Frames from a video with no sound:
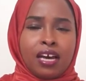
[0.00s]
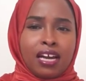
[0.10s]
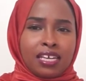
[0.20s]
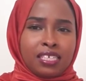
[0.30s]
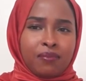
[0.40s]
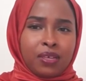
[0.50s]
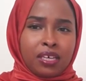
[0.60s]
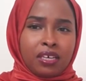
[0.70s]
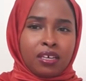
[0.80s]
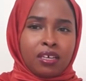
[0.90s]
an
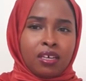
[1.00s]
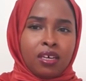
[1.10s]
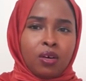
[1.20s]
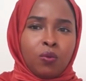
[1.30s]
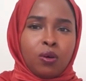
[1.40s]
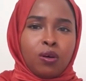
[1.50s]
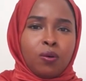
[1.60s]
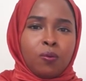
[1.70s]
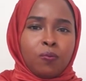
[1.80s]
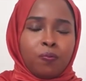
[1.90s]
activity.
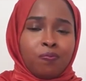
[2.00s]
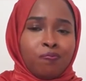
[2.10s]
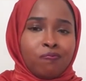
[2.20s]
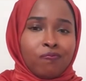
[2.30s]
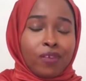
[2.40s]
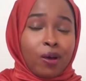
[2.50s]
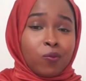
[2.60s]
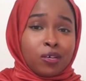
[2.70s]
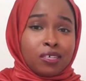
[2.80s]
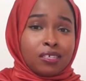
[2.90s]
Well,
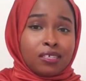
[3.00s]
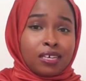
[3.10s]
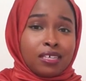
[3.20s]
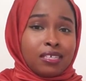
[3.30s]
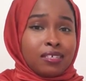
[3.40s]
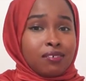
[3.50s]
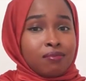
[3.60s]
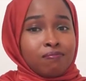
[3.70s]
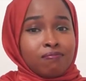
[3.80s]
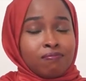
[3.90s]
that was
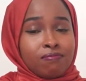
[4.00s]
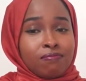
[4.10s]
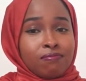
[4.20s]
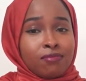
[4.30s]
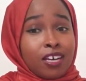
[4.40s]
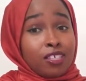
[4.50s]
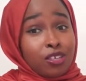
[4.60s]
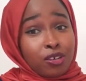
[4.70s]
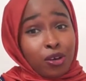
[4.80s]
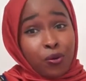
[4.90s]
until I
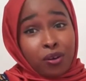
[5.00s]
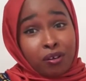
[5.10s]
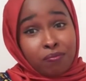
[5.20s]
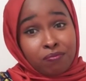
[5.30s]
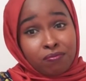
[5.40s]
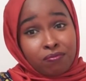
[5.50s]
started coding.